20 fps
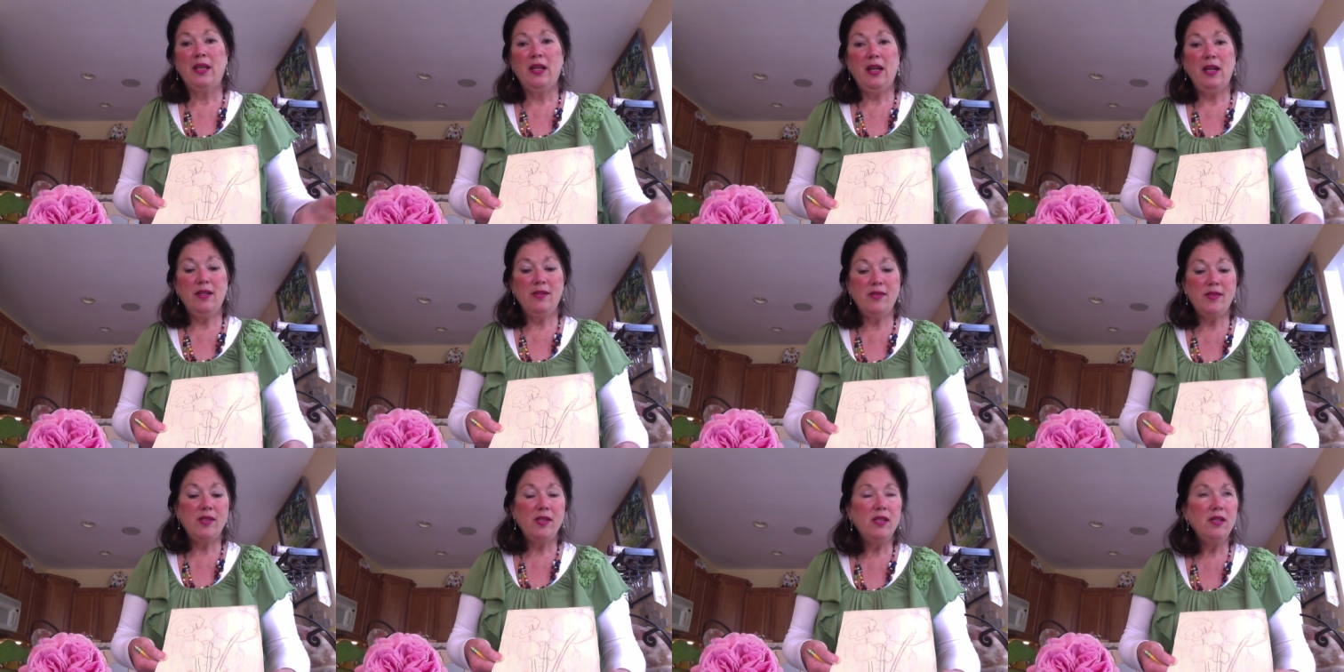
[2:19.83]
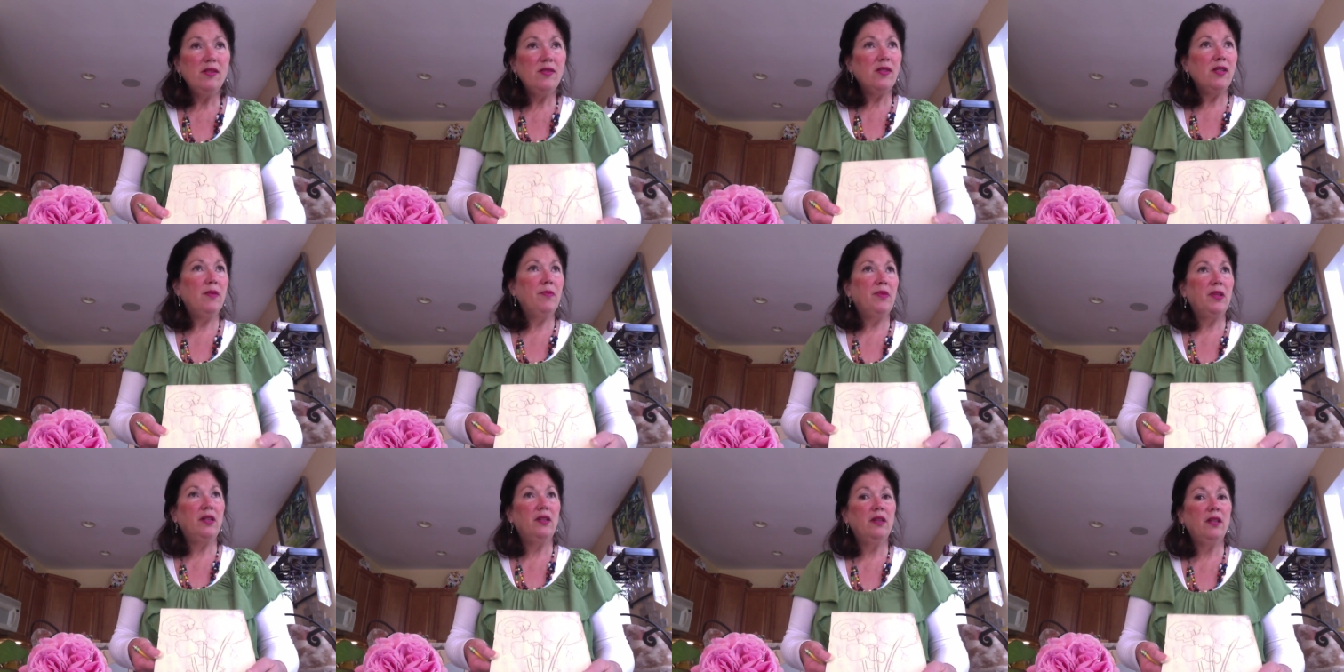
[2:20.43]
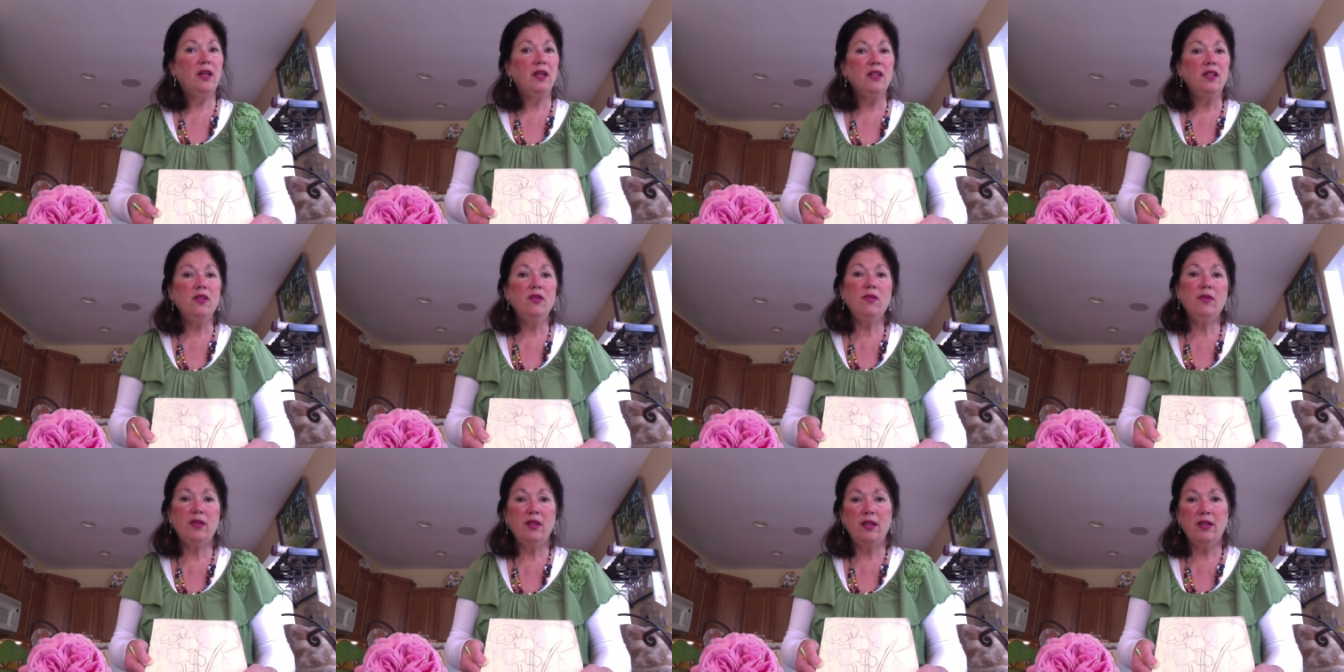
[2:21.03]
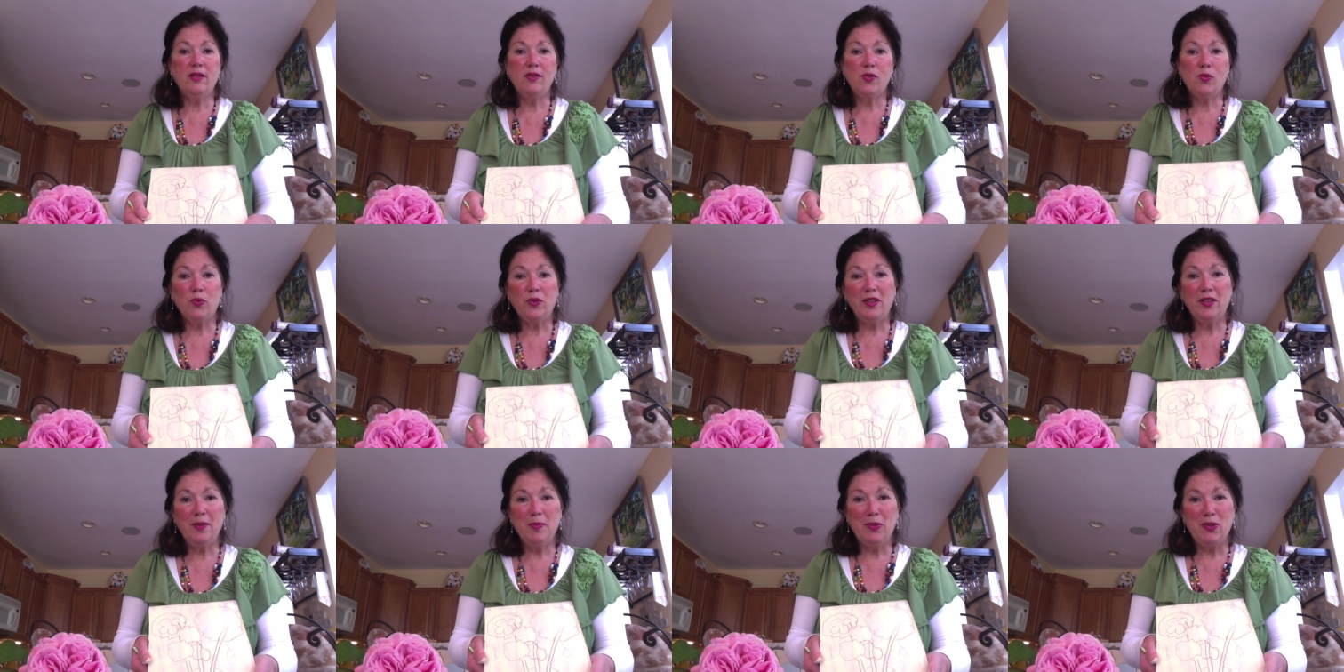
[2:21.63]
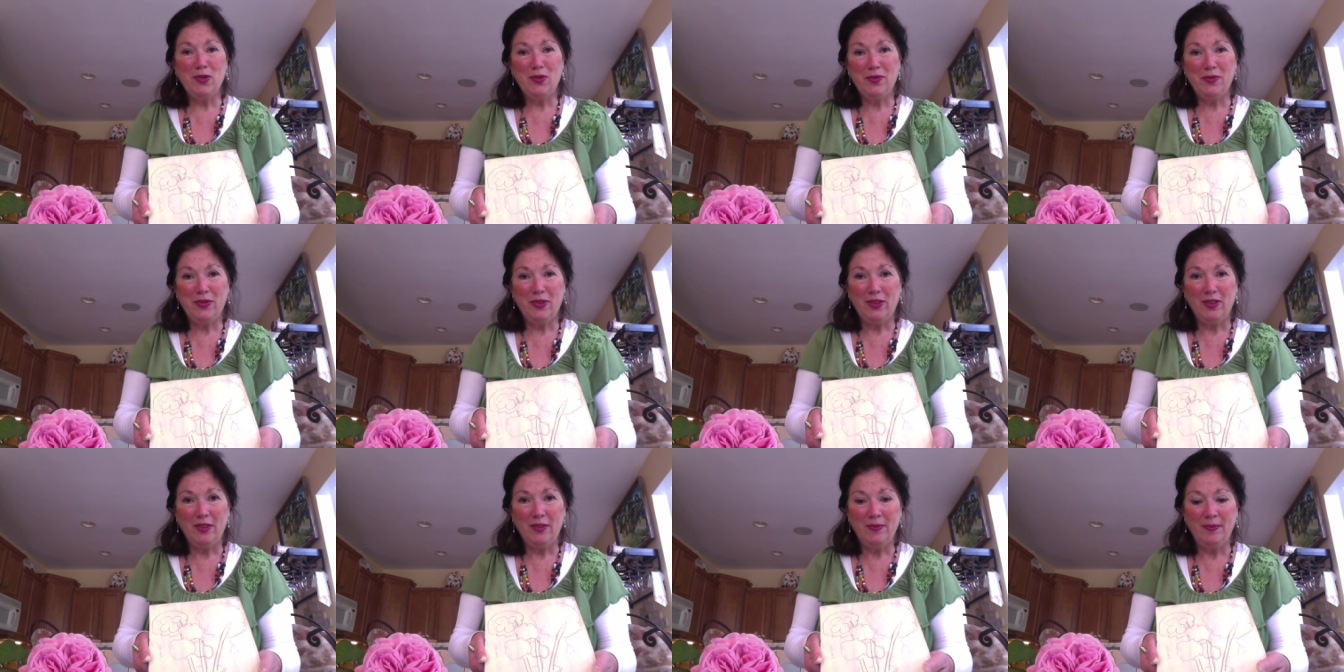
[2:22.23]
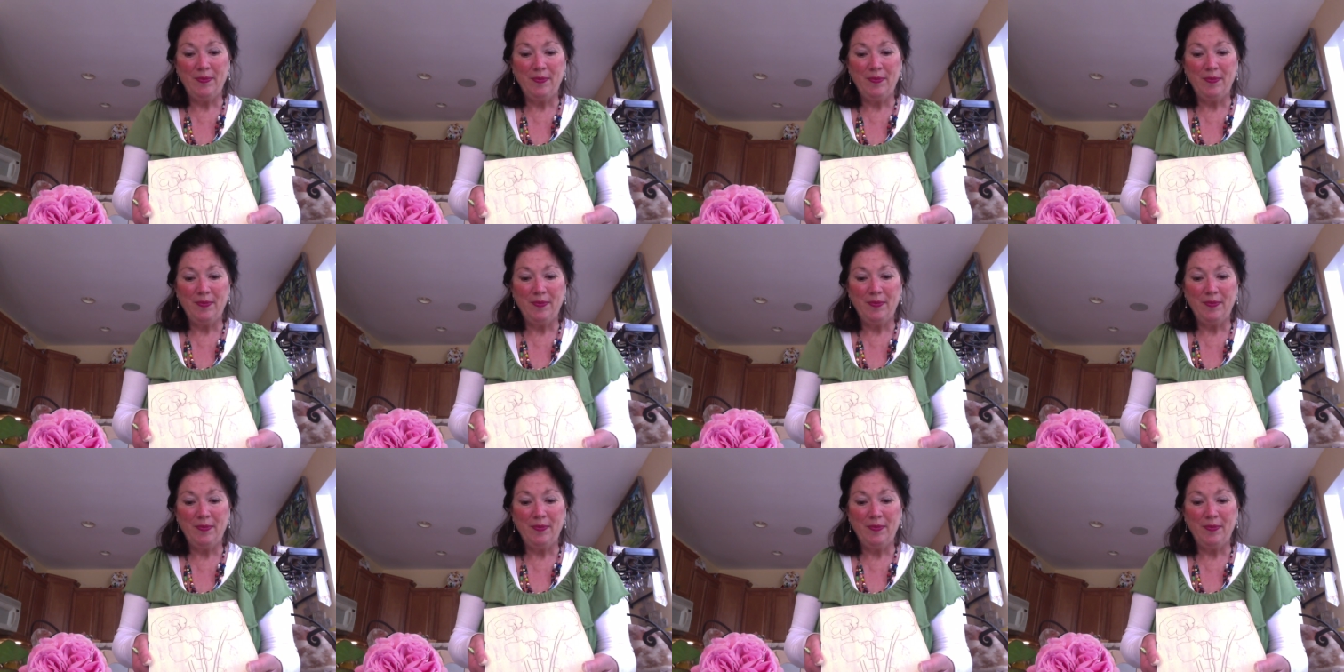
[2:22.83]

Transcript: and see something that you think is really beautiful